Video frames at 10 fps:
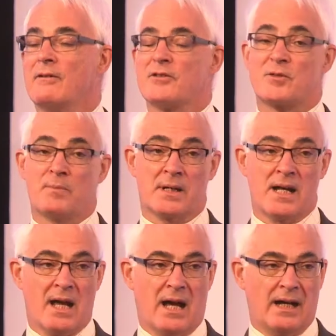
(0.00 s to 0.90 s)
else. But
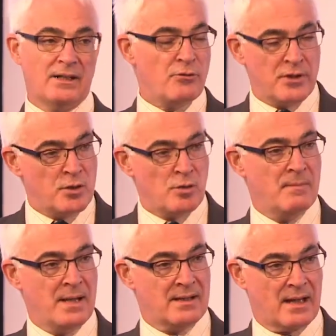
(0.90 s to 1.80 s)
I don't think you
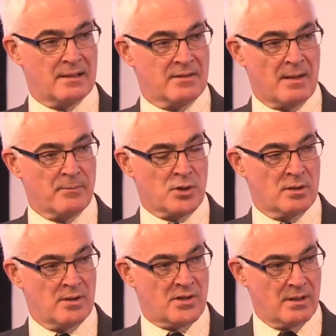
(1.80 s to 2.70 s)
can make that
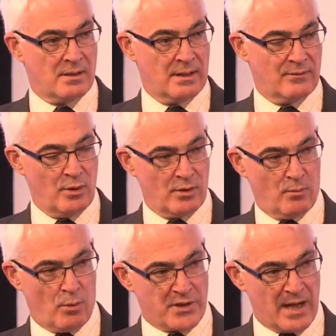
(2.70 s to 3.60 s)
assumption. And certainly if you look
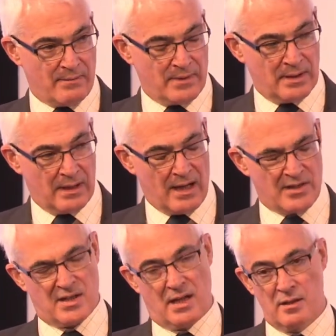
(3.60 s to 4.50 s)
at what's happened in the
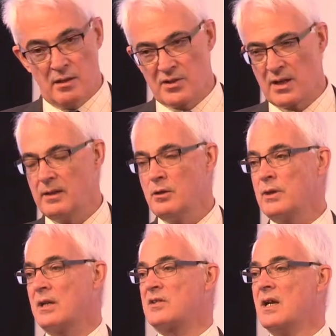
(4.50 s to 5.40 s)
last 10 years, and I know
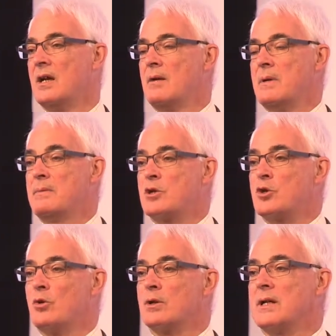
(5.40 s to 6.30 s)
that's maybe a
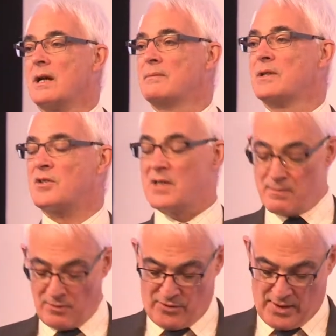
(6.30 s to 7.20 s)
short time in the
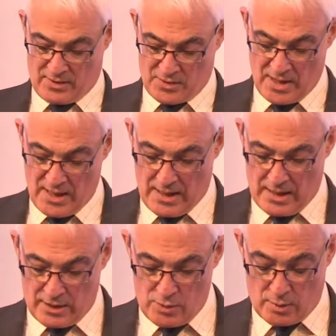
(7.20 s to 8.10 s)
scheme of things,
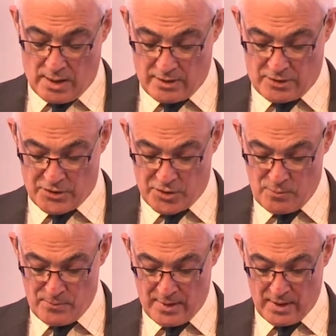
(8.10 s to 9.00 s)
you can't
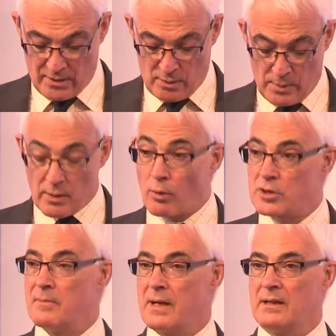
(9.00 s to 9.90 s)
assume that we're
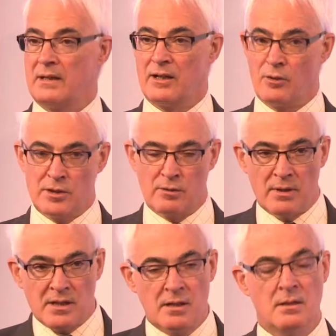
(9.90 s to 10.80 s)
automatically going to
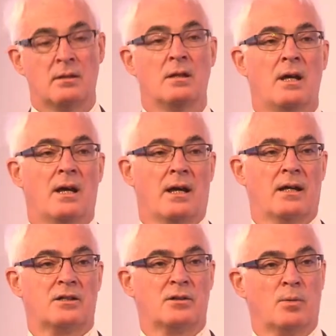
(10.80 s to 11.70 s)
return
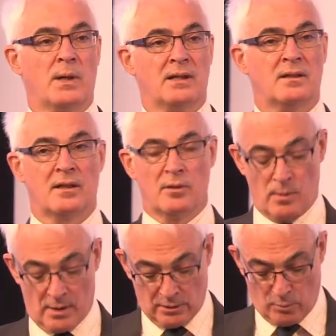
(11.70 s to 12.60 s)
to the way that the
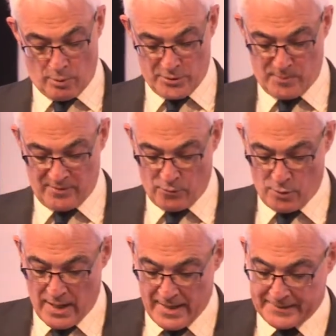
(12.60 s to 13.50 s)
world was
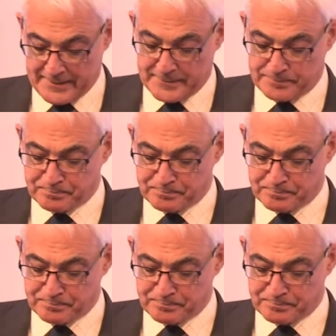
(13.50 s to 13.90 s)
beforehand.